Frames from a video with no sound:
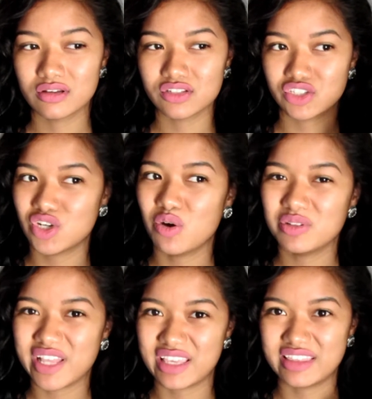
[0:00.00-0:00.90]
show
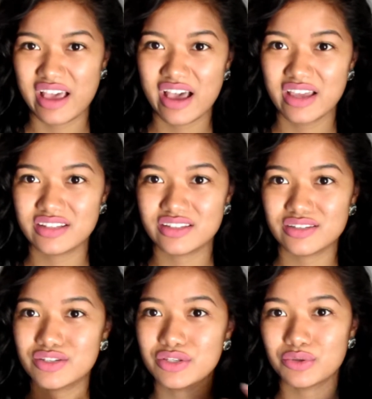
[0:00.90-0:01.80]
like that
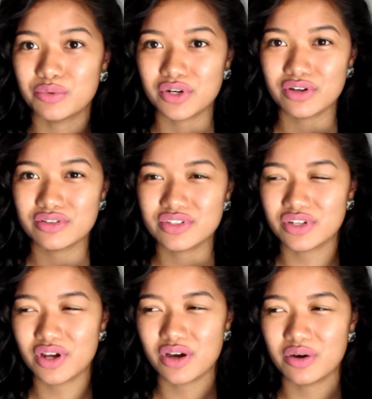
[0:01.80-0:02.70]
to the world, you
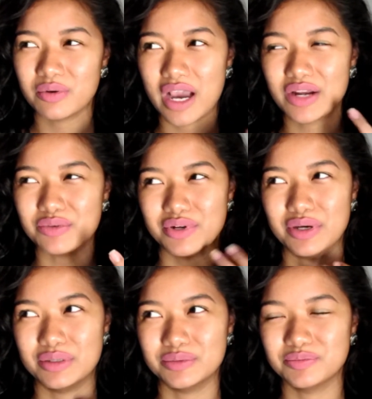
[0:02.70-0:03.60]
know, I don't
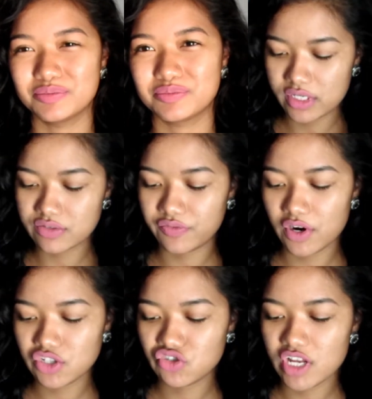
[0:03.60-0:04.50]
know. This
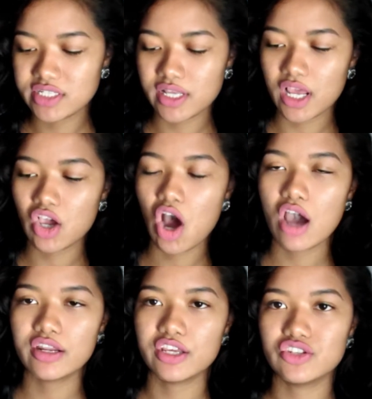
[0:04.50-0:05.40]
first dress that I
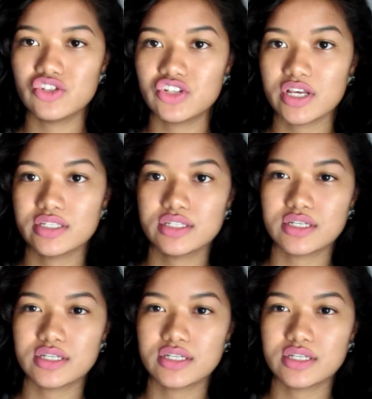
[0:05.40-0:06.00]
got is just